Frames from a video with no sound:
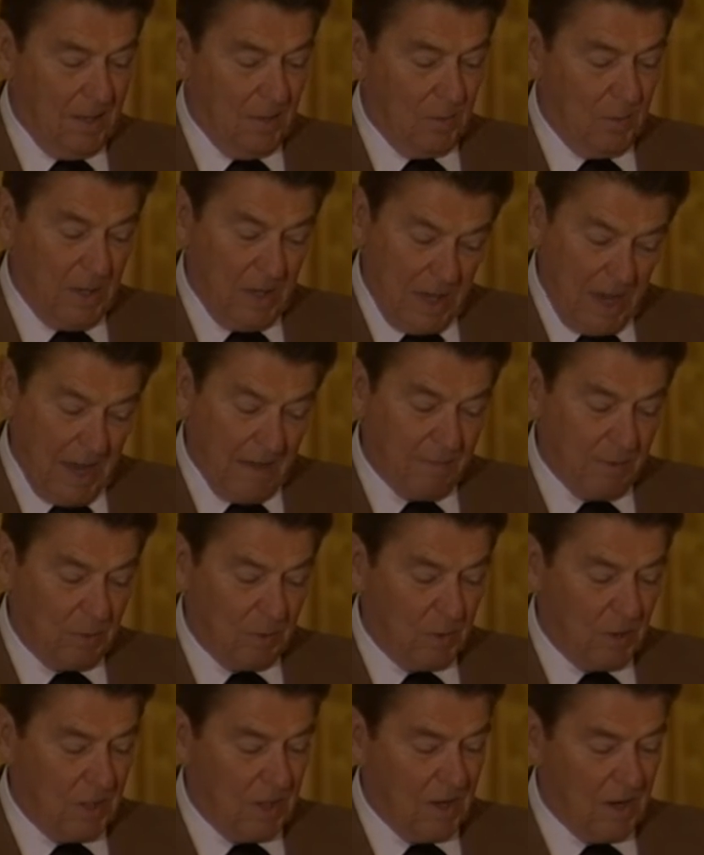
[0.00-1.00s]
We have it
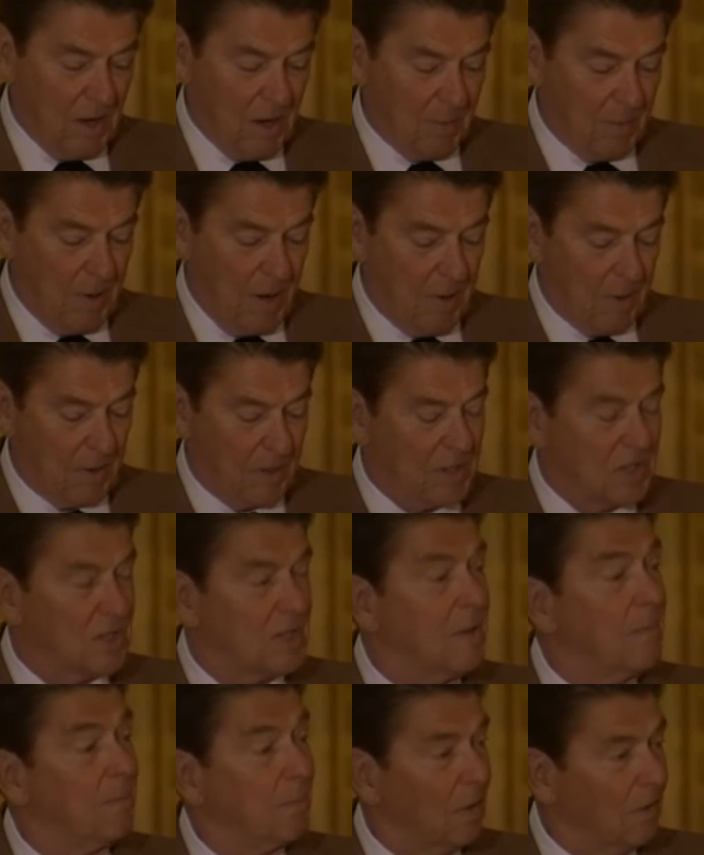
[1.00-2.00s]
within our power to
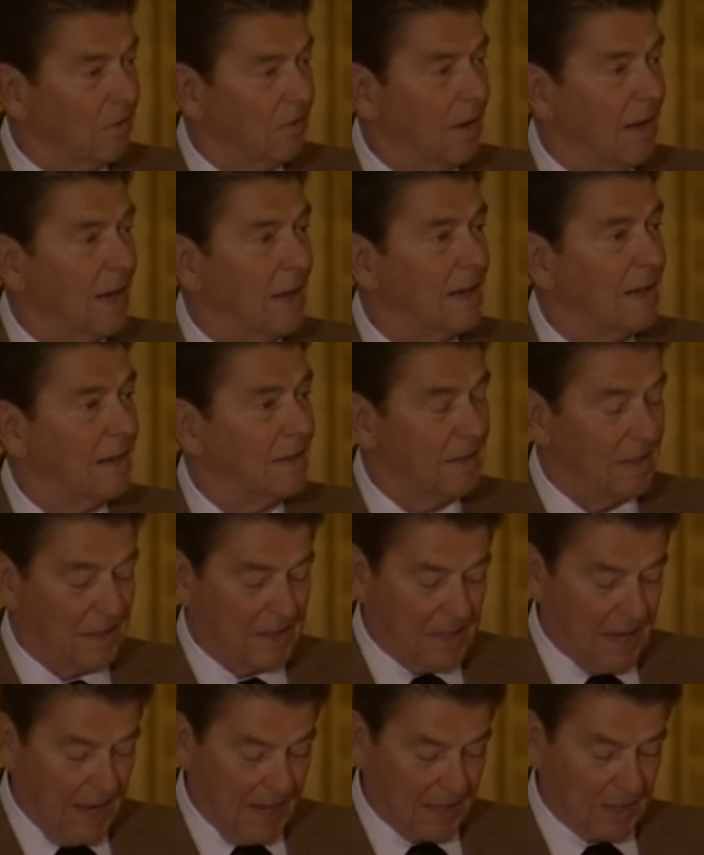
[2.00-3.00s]
simplify the
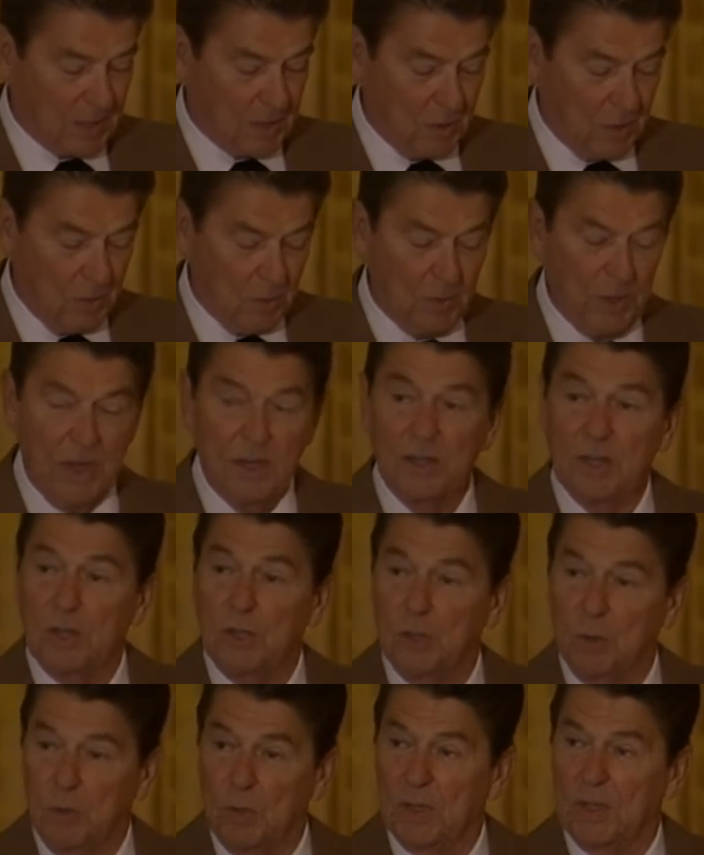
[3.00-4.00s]
tax code and to
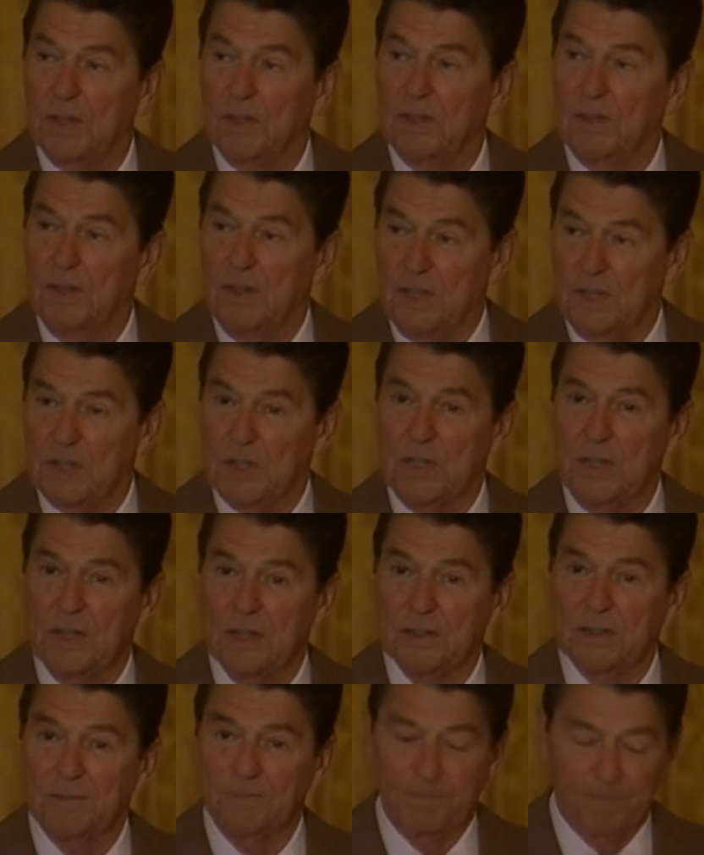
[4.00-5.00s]
do it this
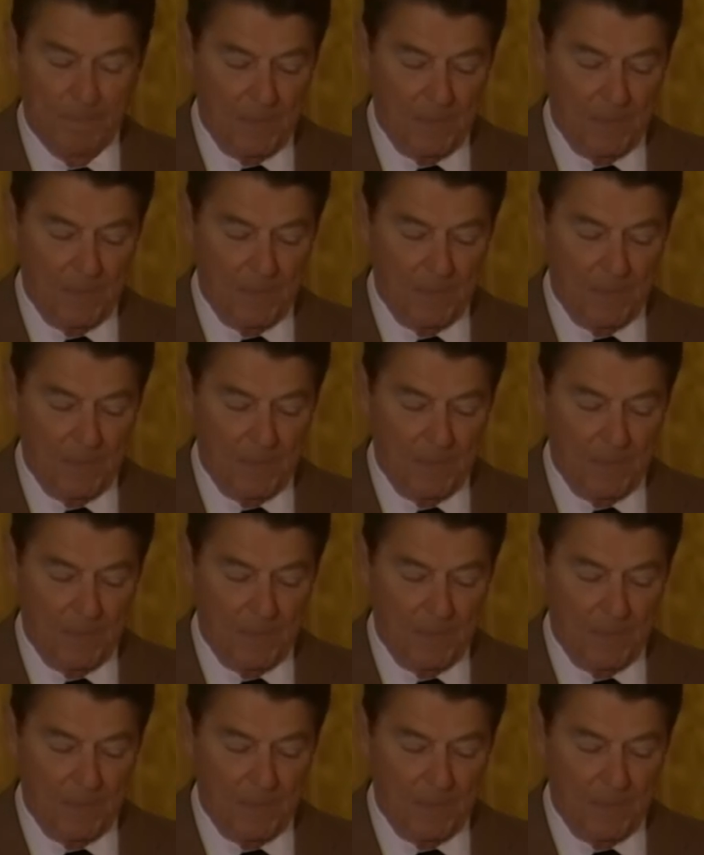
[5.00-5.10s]
year.